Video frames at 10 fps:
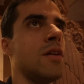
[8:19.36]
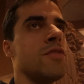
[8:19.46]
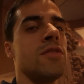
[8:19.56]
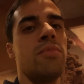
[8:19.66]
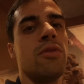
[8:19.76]

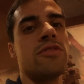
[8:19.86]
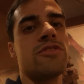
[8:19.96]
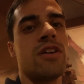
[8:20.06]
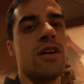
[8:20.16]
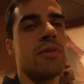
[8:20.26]
the
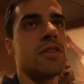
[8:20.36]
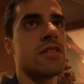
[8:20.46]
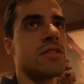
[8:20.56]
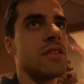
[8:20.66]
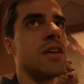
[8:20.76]
Polish army
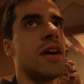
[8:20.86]
that they